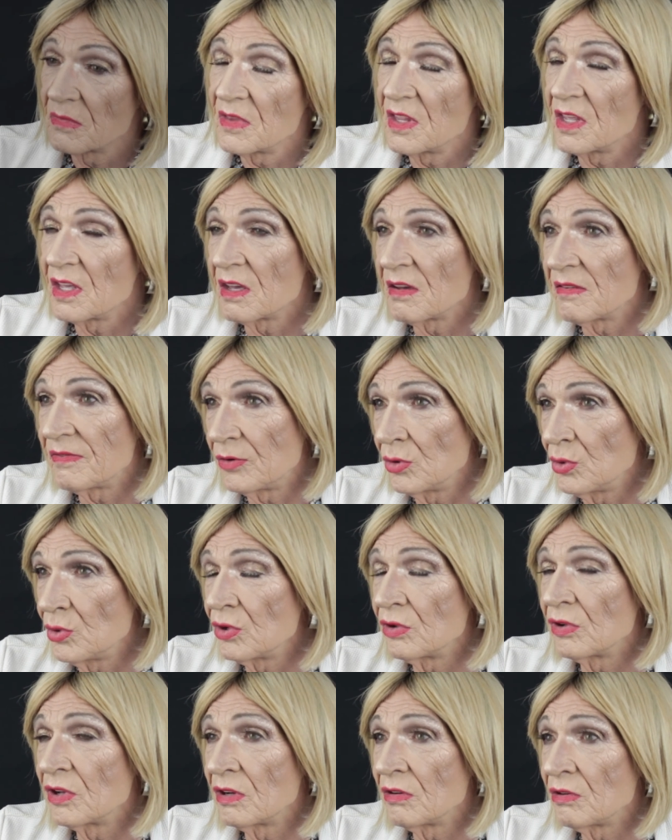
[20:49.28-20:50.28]
Yeah, for all
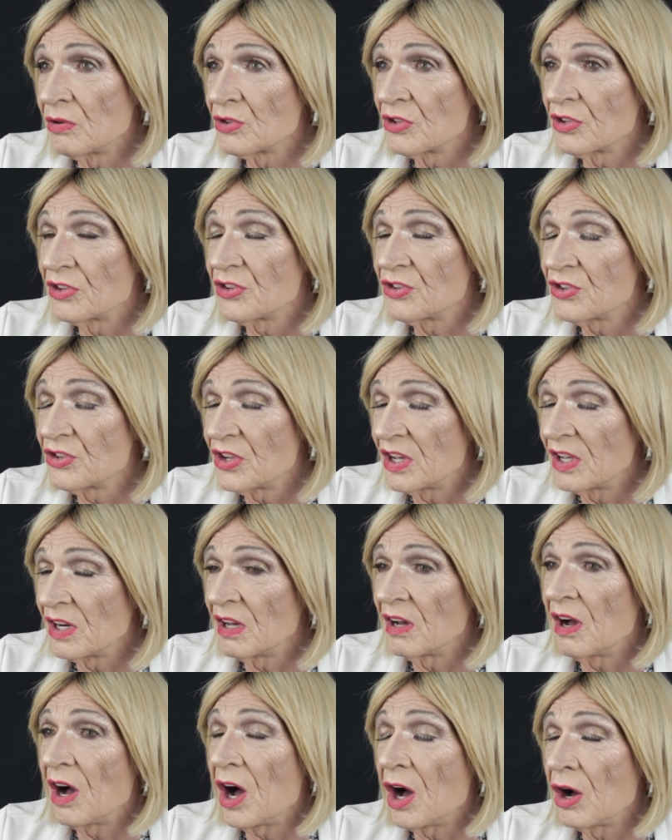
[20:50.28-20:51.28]
you girls that are sitting
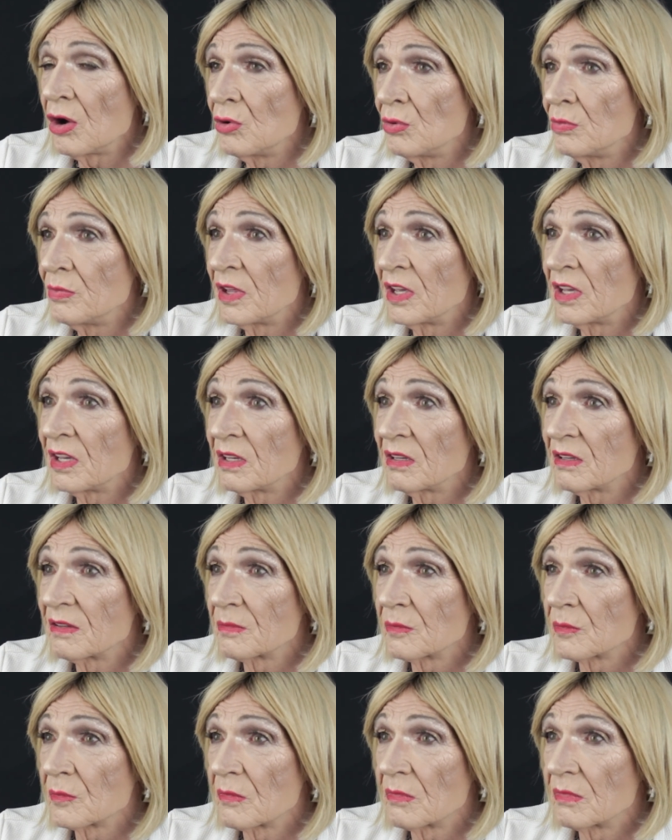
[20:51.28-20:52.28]
at home there,
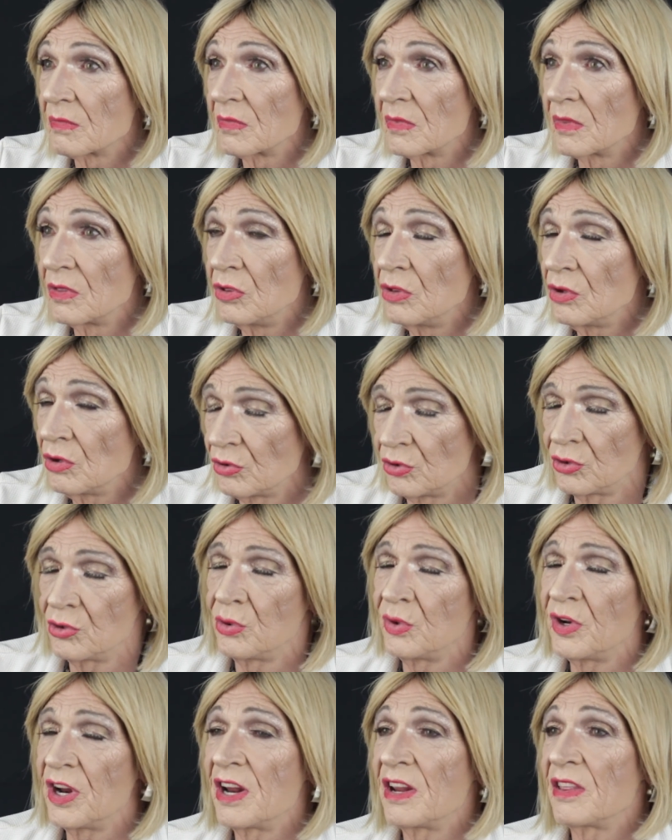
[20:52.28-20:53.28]
not
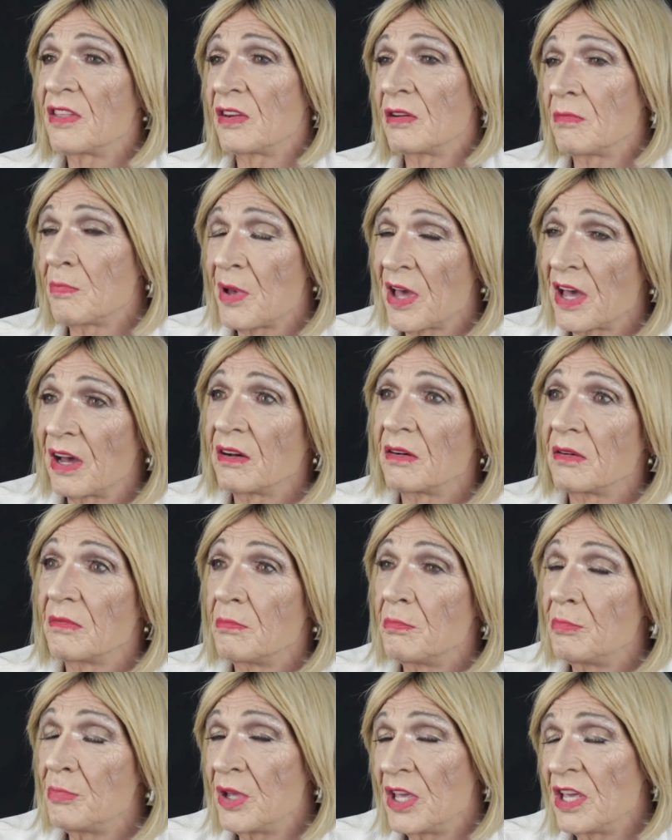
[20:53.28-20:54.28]
doing anything about
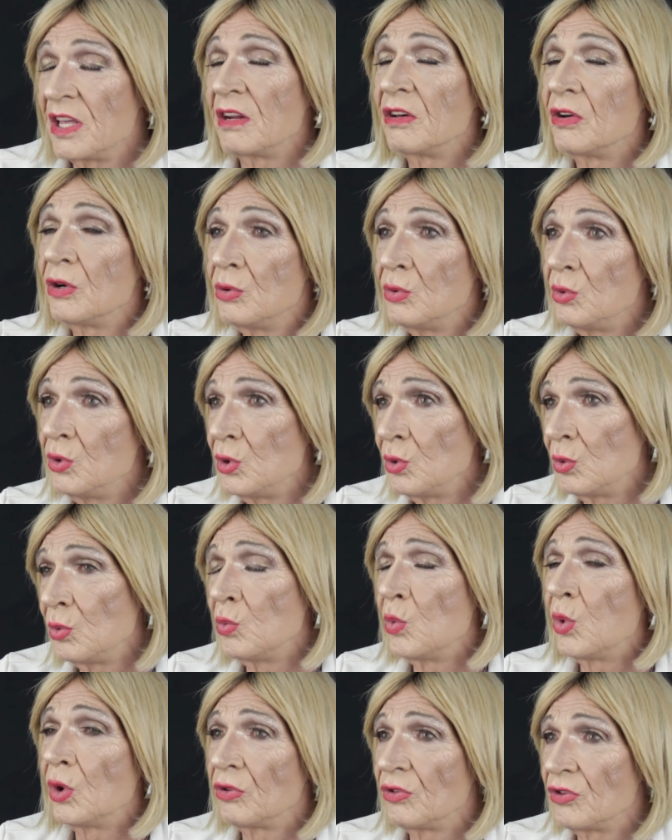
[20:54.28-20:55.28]
being who you
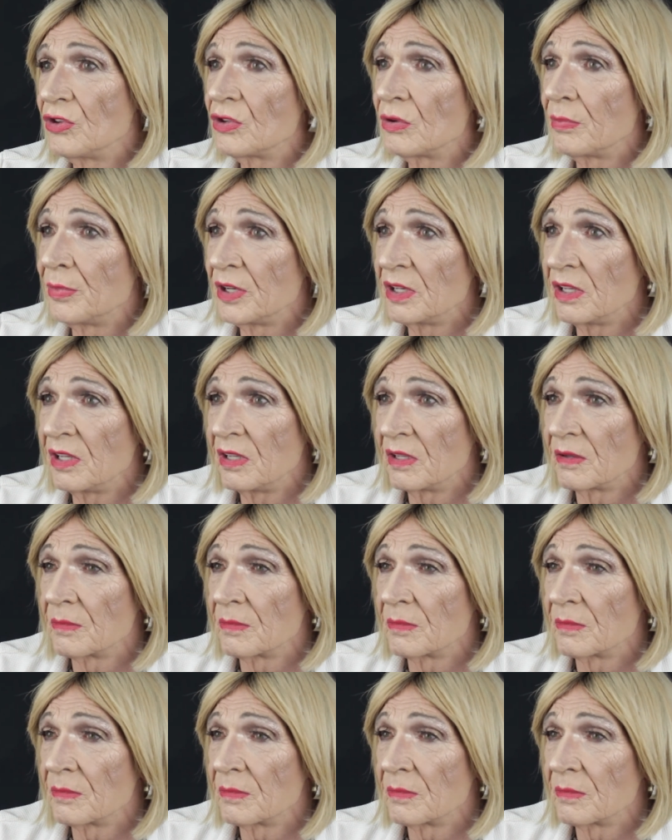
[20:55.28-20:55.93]
want to be,